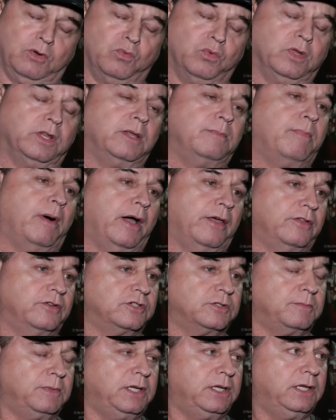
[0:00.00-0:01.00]
it really
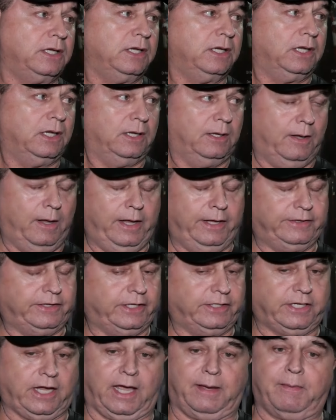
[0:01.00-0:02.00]
bothers me at
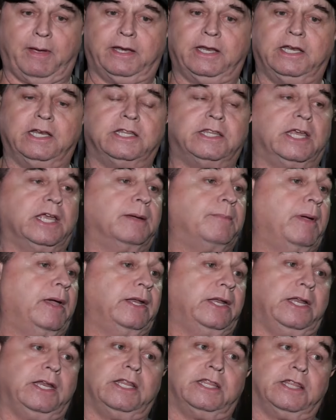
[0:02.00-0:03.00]
the time, I didn't think
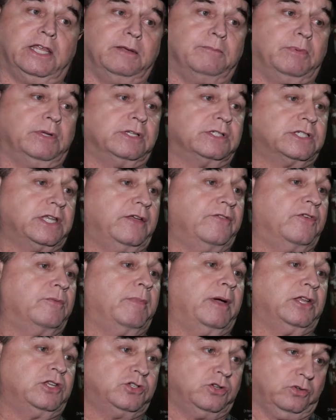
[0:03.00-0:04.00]
about anything but
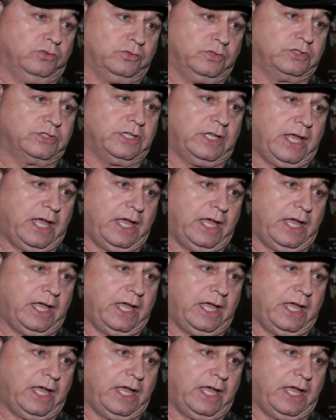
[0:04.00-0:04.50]
saving my children's